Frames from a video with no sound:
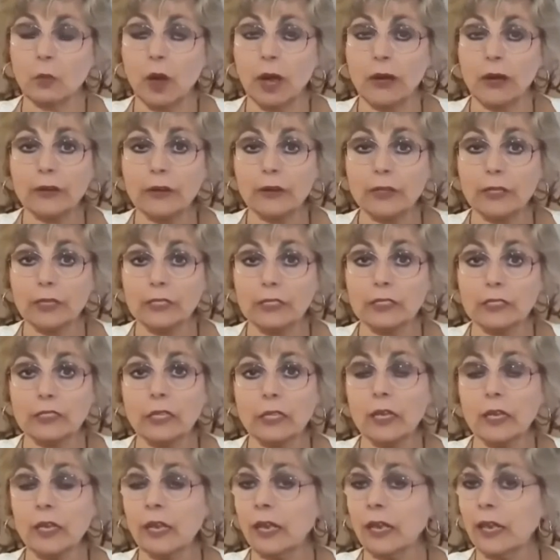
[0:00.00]
to the
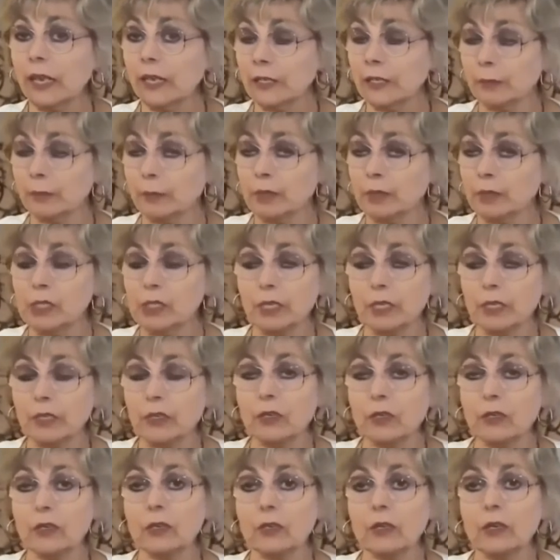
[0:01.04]
wireless, and in
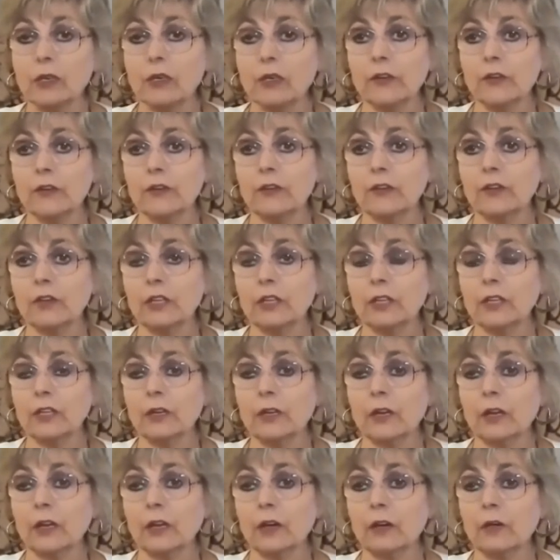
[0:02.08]
particular
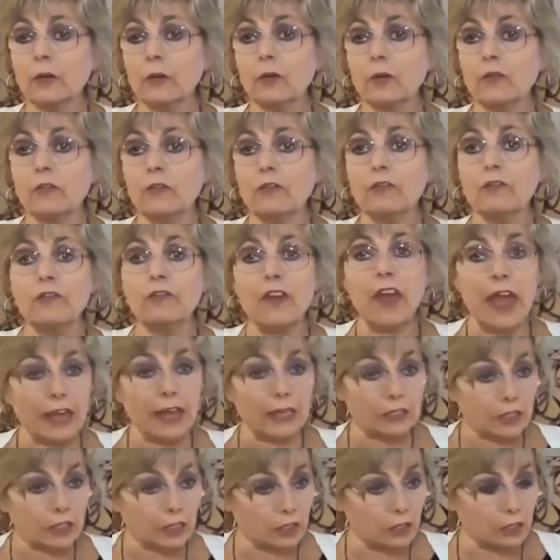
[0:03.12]
the
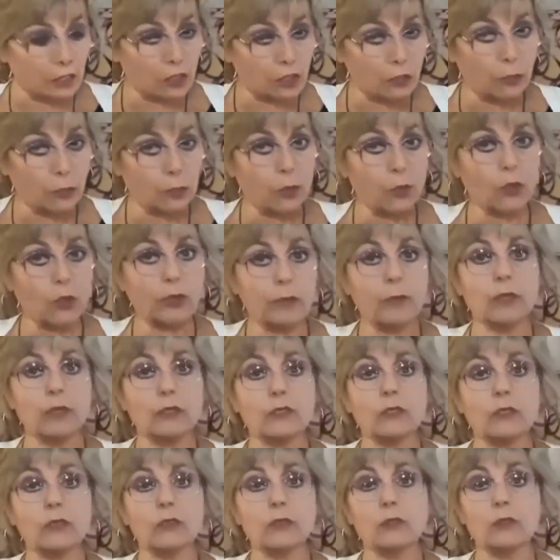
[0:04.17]
vast
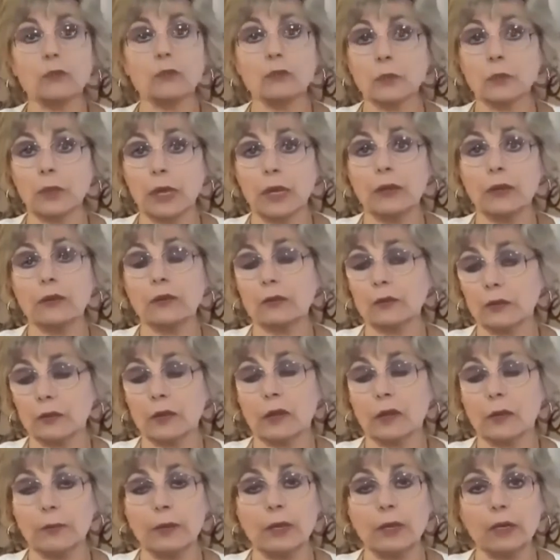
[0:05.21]
deployment throughout
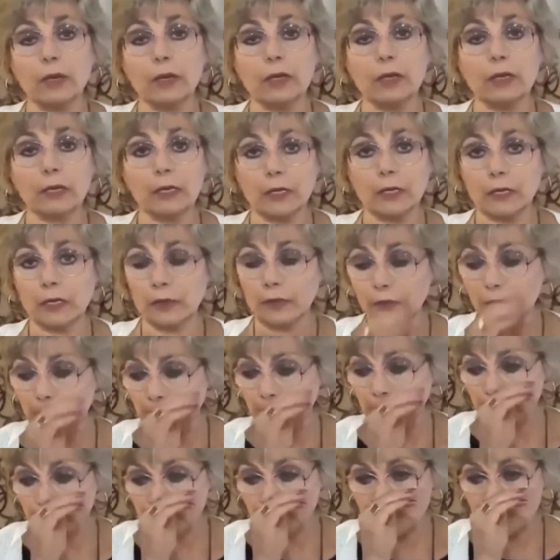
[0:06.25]
America and
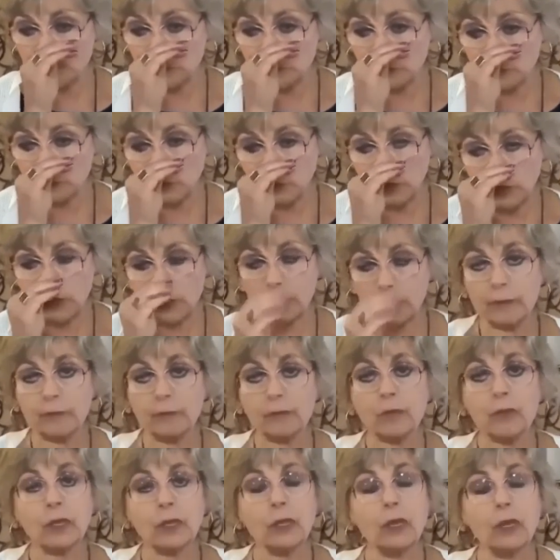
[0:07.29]
other countries as well
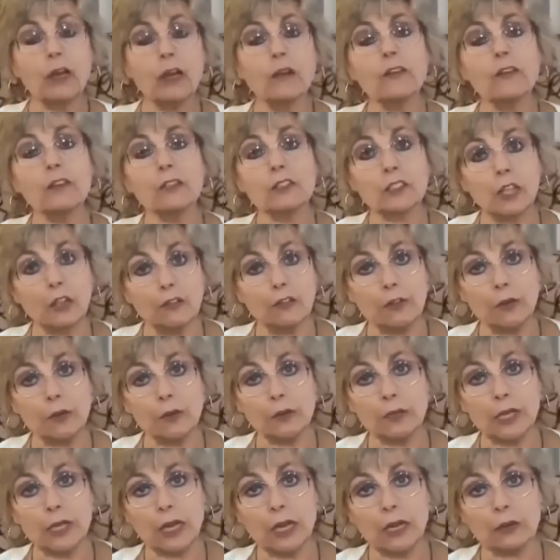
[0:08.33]
of the cell
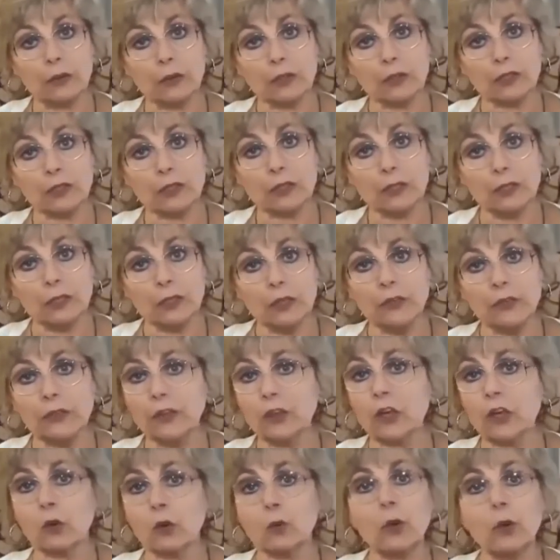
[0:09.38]
phone towers.
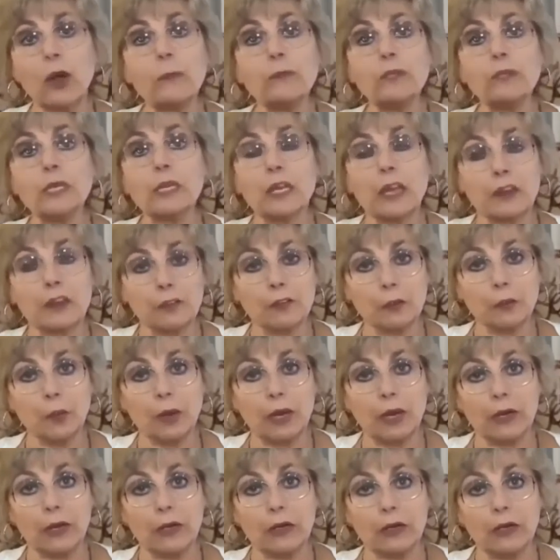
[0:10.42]
They're erupting
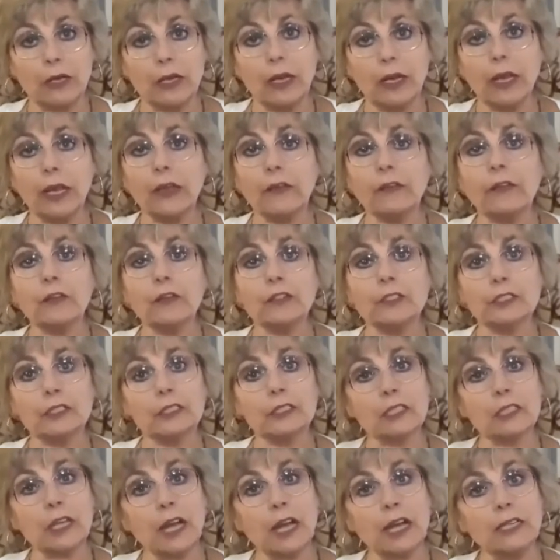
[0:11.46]
everywhere, and they're
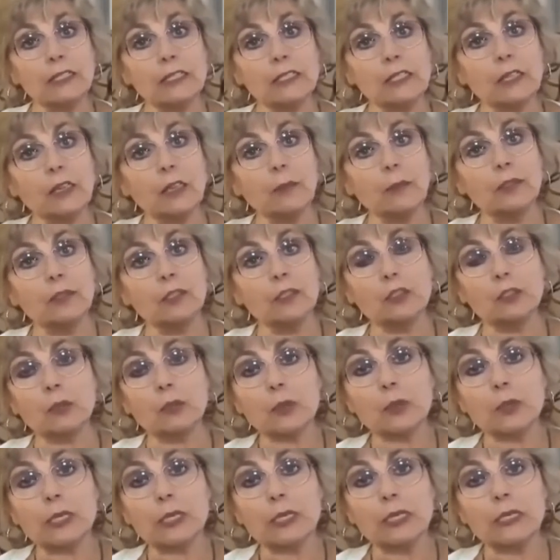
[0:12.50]
disguising them as
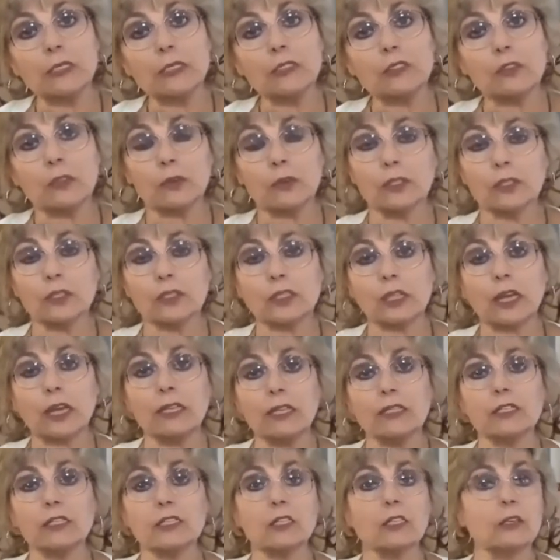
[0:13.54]
trees, they're
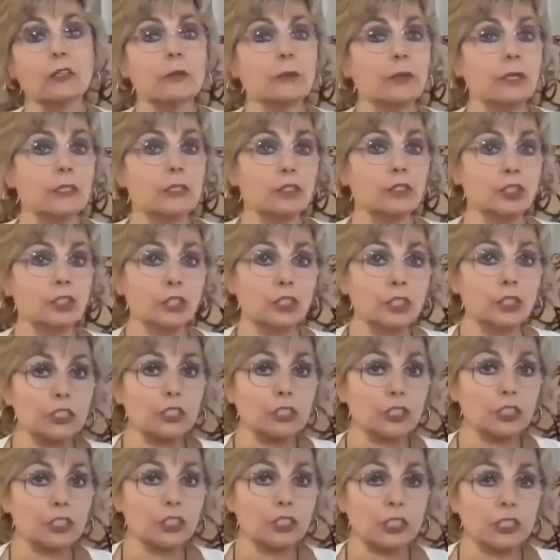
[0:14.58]
disguising them in
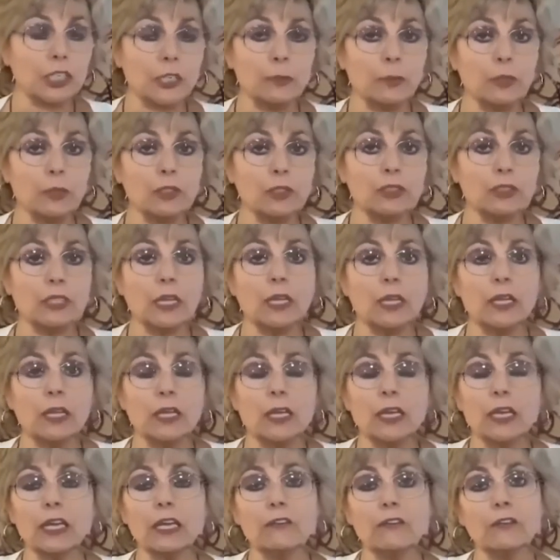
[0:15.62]
church steeples.
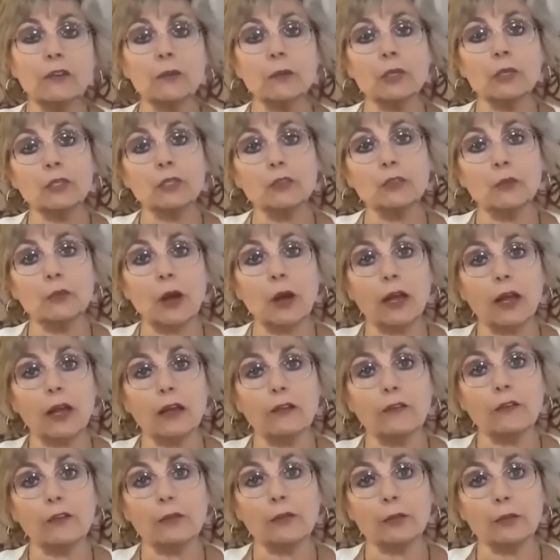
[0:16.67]
Even when you
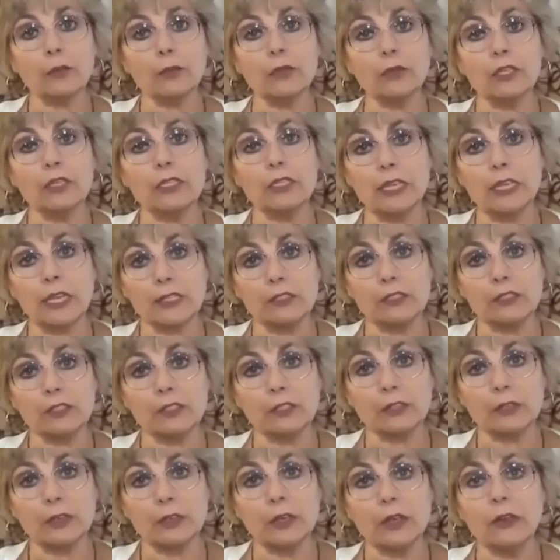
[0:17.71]
drive through the
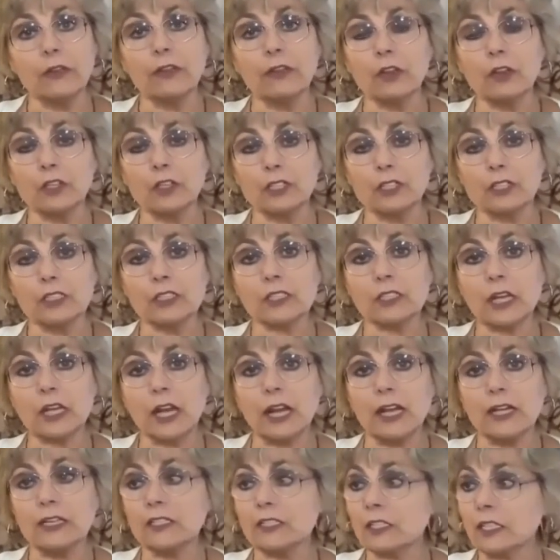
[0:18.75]
desert, they're
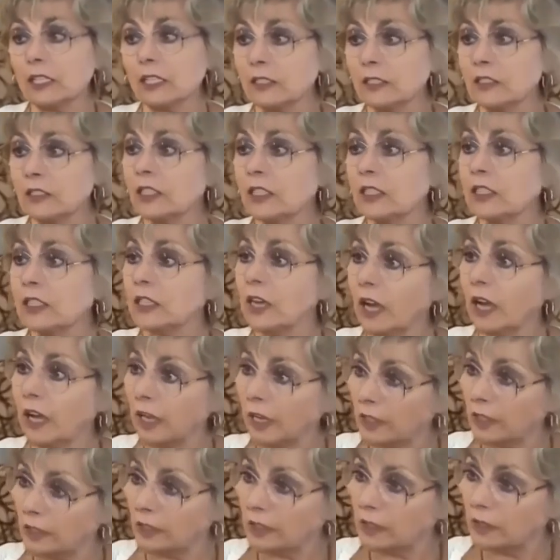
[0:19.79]
disguised into
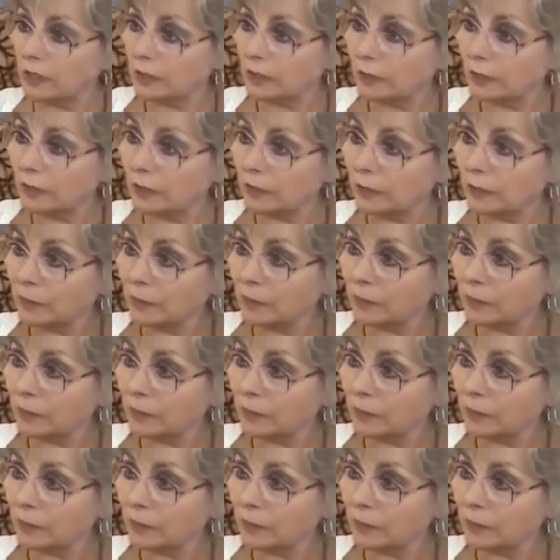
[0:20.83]
yuccas,